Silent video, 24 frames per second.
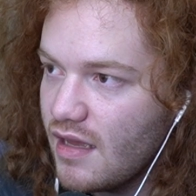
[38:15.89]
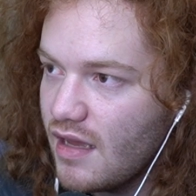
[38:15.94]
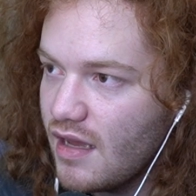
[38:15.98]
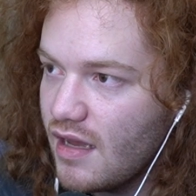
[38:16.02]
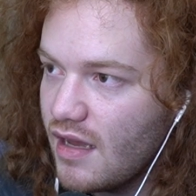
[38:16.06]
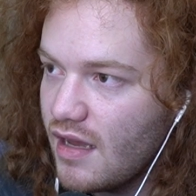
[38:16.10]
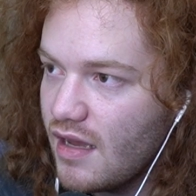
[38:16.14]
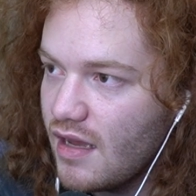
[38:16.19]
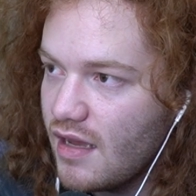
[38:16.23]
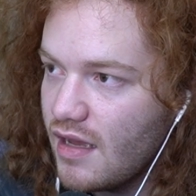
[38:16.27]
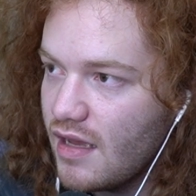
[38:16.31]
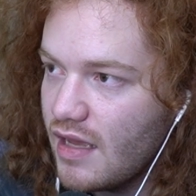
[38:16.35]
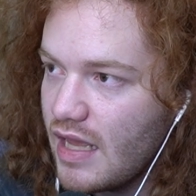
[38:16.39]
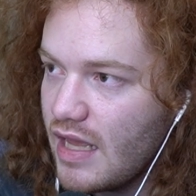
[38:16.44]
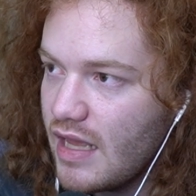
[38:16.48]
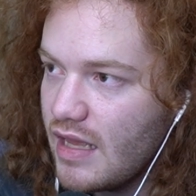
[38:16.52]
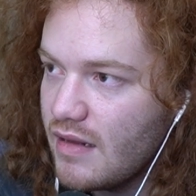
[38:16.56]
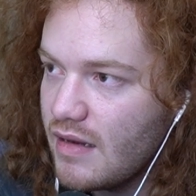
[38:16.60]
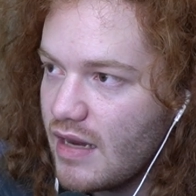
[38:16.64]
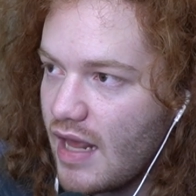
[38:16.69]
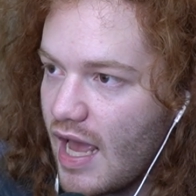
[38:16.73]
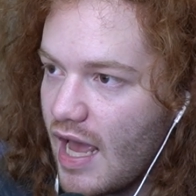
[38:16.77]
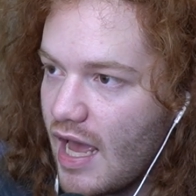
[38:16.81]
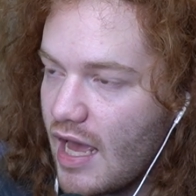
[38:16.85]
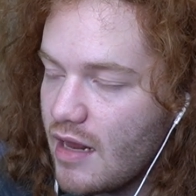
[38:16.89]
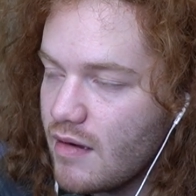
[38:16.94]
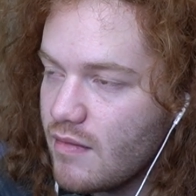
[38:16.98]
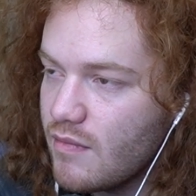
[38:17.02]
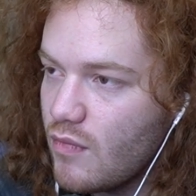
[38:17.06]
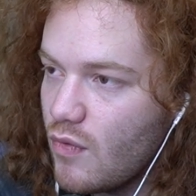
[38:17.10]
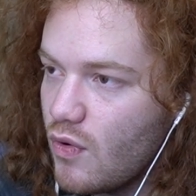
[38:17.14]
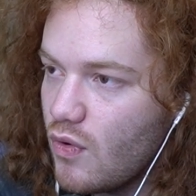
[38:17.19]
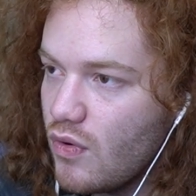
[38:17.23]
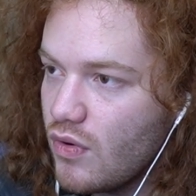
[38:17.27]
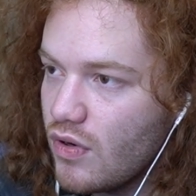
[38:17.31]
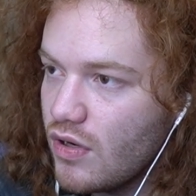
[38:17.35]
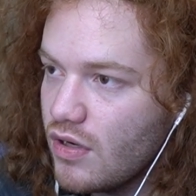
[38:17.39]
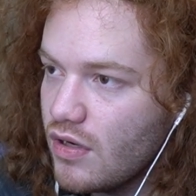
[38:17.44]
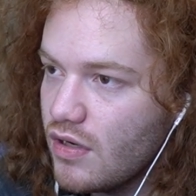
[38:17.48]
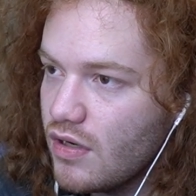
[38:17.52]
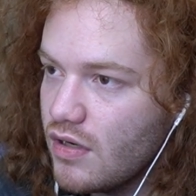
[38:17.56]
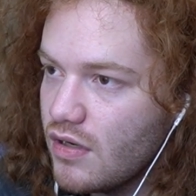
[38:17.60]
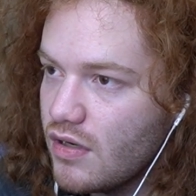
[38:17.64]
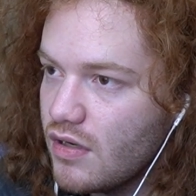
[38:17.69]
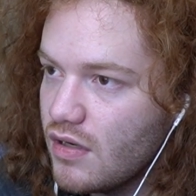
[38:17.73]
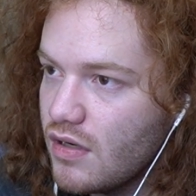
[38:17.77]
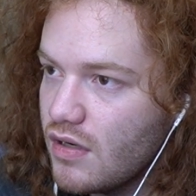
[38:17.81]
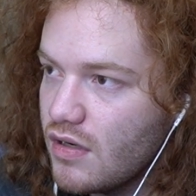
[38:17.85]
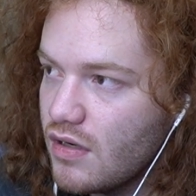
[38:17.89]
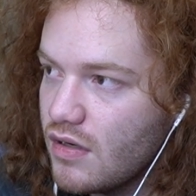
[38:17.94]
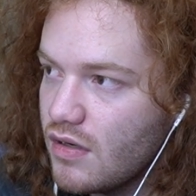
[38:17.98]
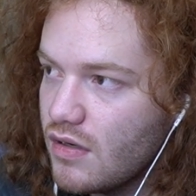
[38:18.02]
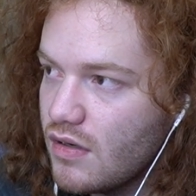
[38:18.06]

Uh, it had more